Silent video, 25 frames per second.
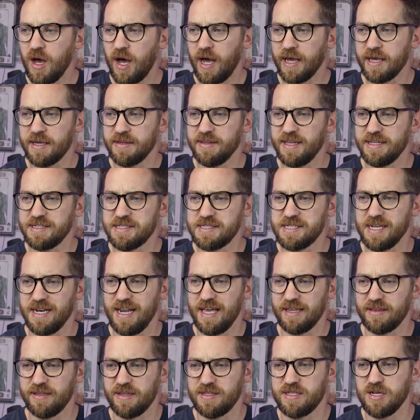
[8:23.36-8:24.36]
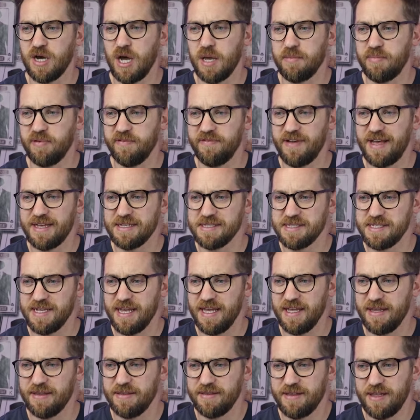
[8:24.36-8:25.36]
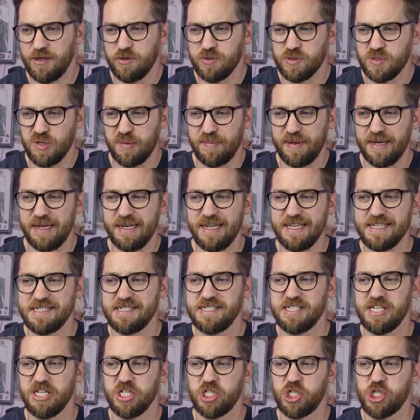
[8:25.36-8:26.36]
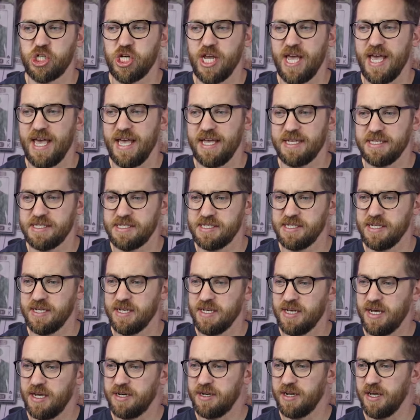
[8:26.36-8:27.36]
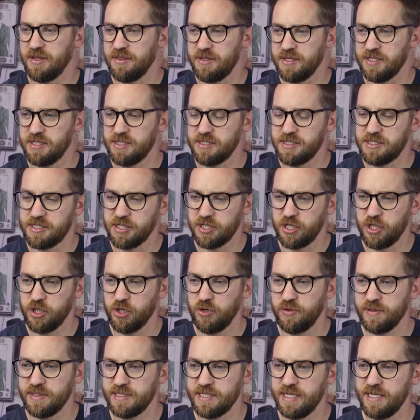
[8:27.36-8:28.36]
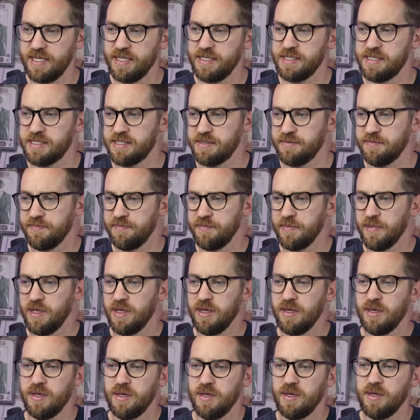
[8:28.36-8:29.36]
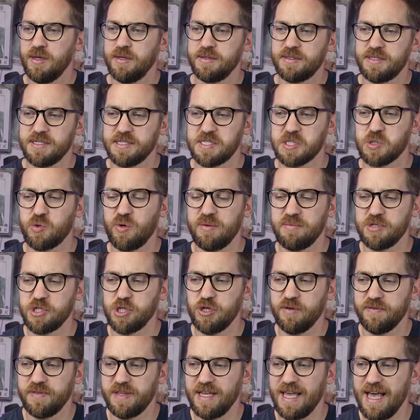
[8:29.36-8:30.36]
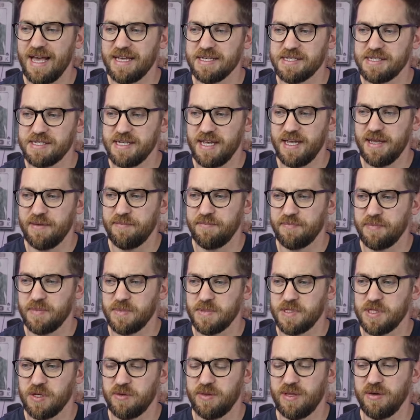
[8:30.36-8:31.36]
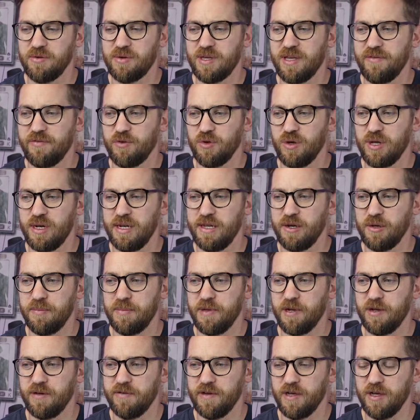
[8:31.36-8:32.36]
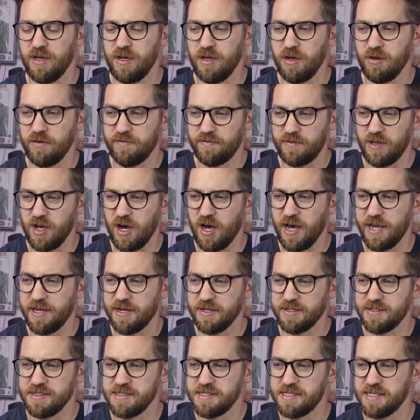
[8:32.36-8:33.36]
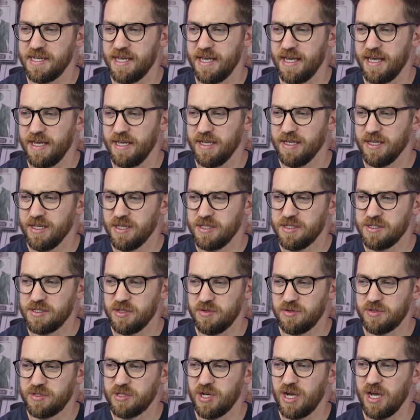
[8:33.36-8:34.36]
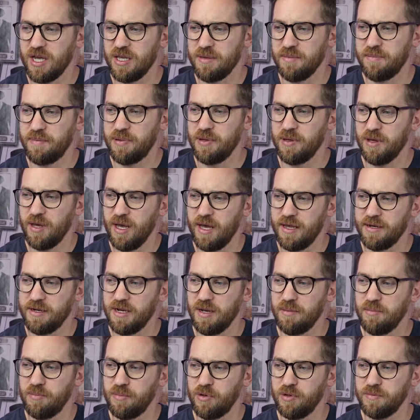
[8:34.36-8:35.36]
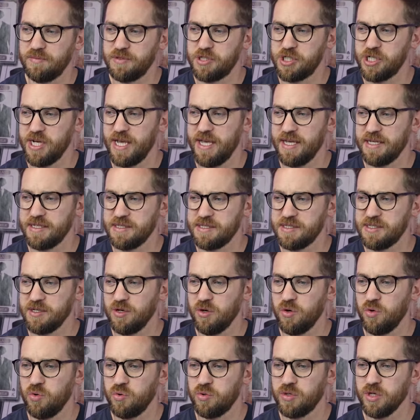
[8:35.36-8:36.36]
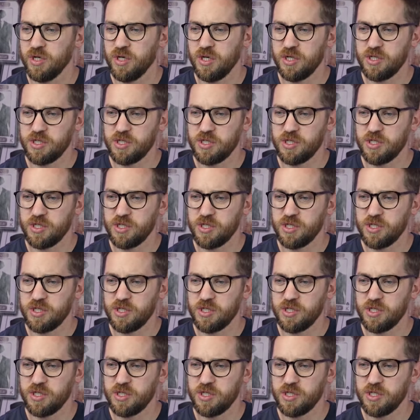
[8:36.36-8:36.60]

I can then select the type of asset. Those would be listed shares and other securities. Description of the asset. So they'll give you a little bit of guidance here. So type and number of shares sold.